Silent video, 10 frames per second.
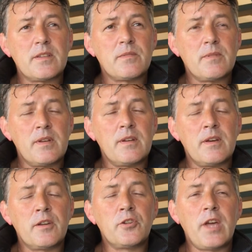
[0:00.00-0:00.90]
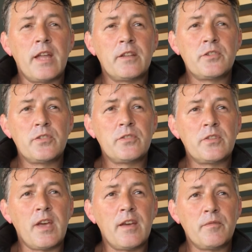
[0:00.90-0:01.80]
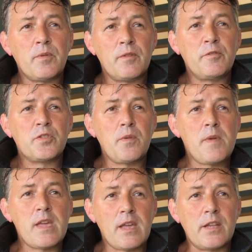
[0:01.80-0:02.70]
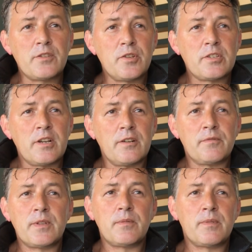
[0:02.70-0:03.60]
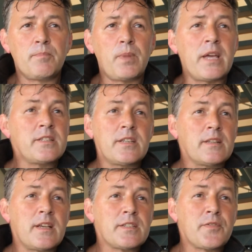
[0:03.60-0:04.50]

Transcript: a good attitude to have. If you're swimming against yourself, the placing doesn't